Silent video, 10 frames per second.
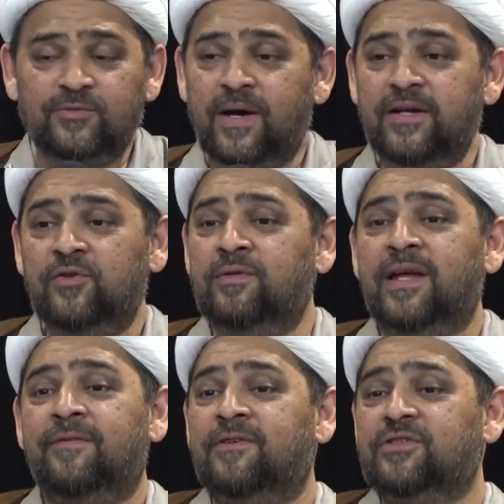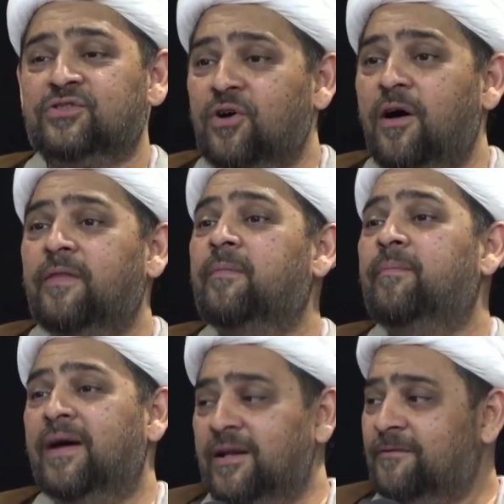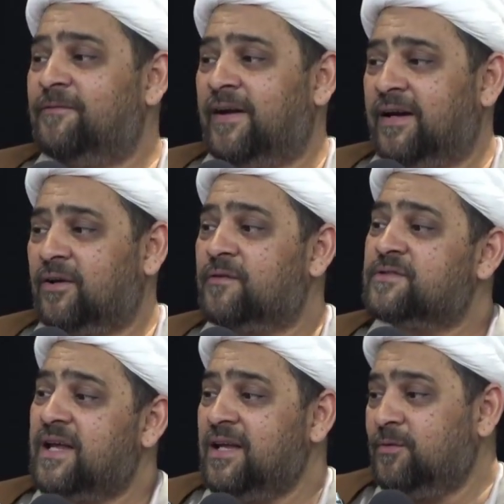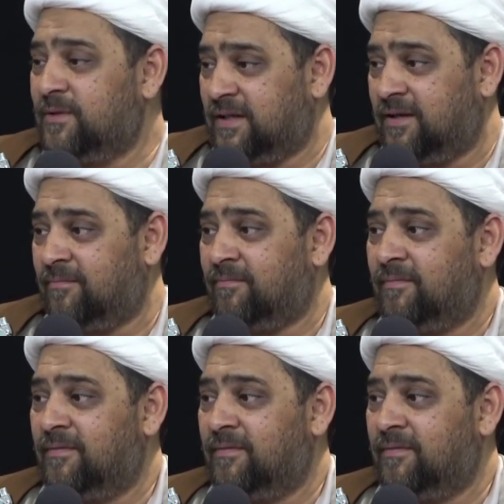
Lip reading: why you never saw the benefit of staying with him.